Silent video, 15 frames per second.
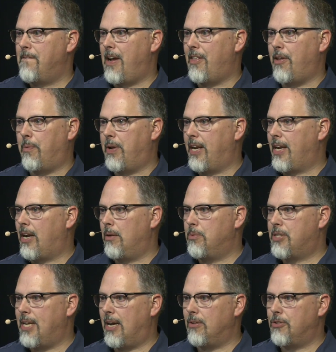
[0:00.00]
And that when it
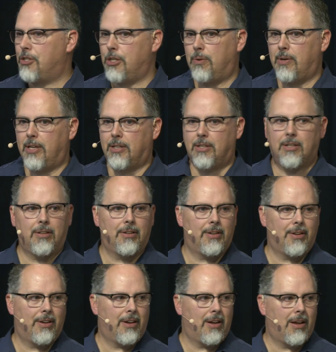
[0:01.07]
comes down to it,
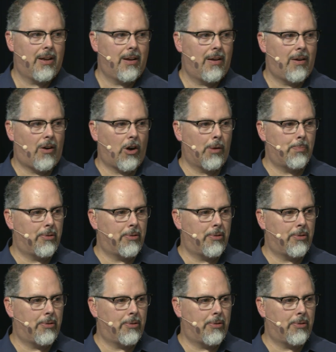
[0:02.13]
our